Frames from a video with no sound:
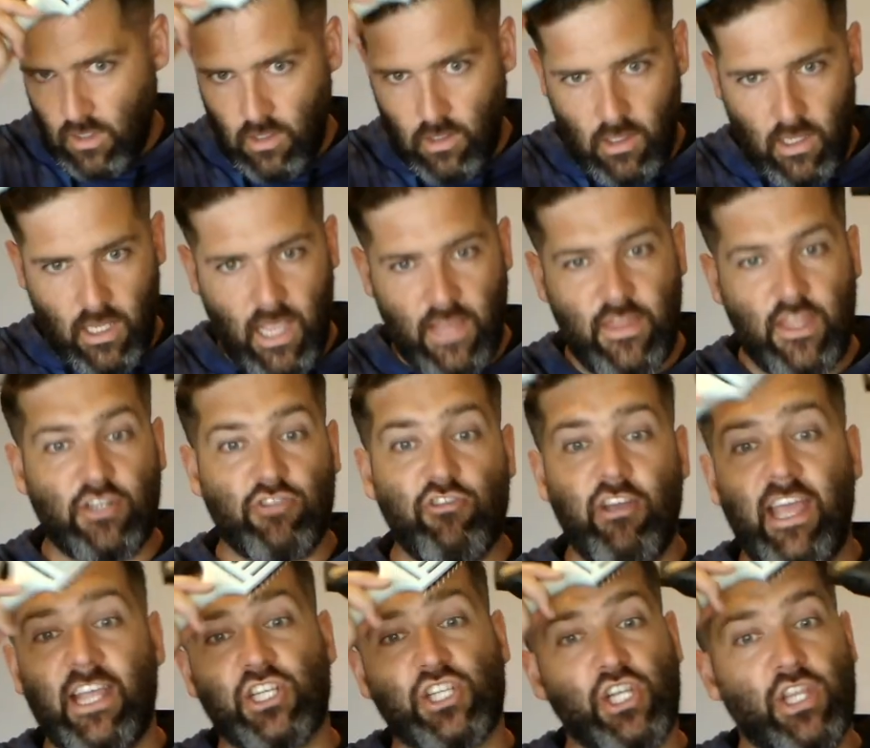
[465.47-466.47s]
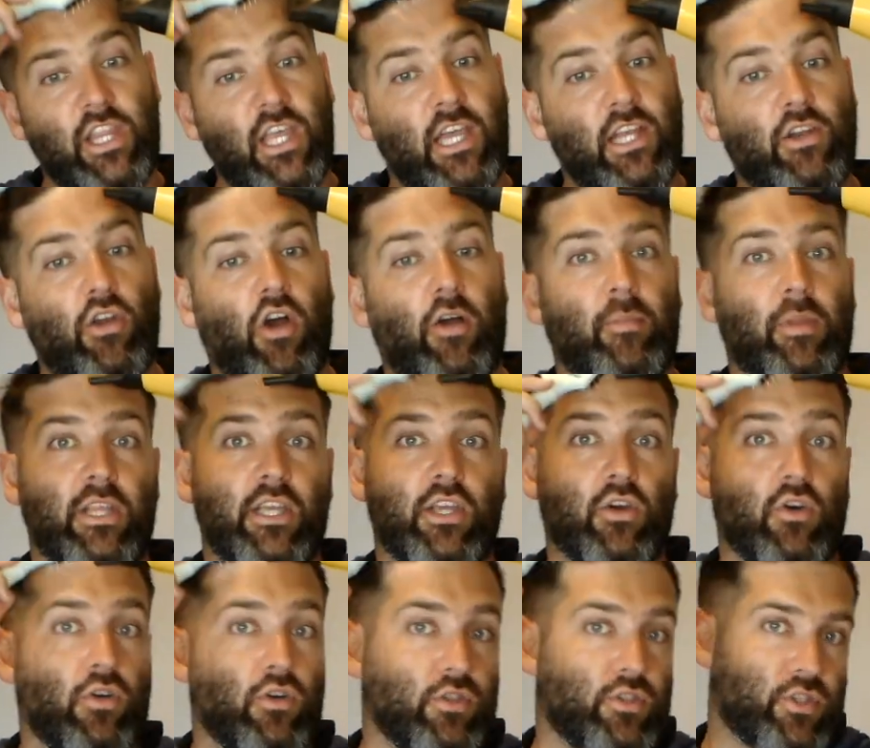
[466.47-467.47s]
in the direction that it normally
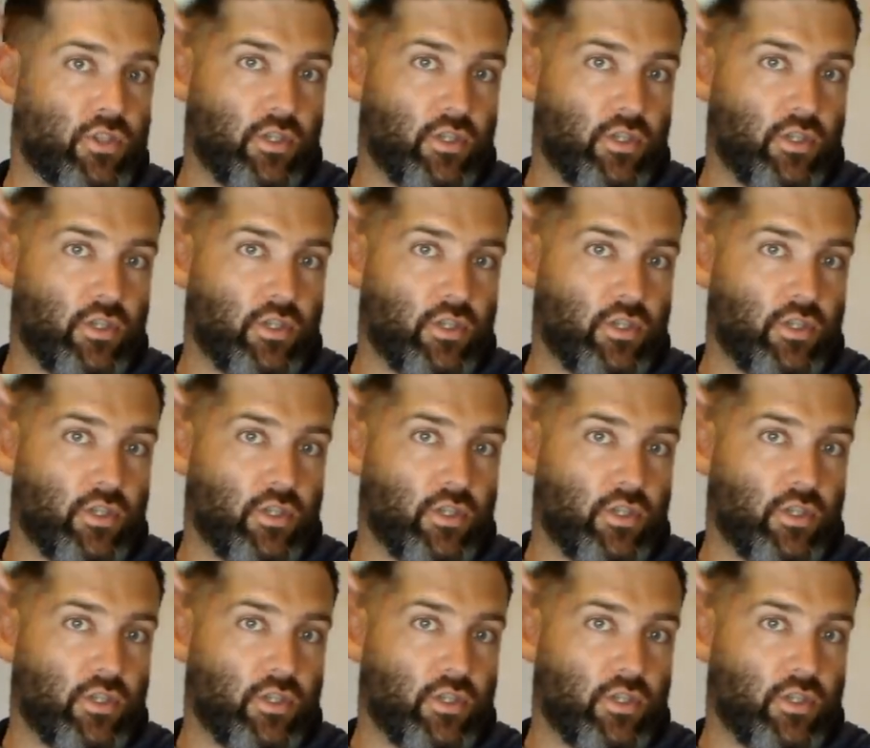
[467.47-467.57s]
goes.